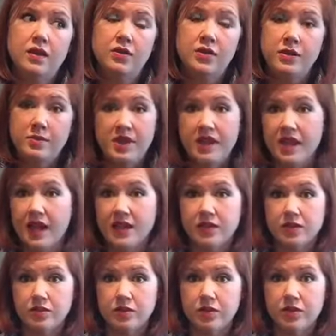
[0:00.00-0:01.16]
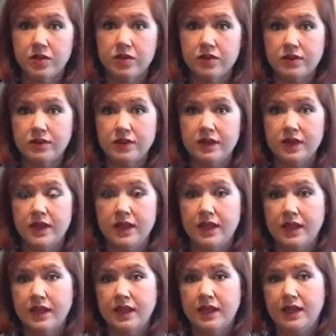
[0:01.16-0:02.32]
green bean casserole,
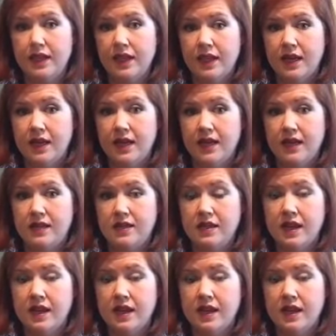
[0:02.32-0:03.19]
and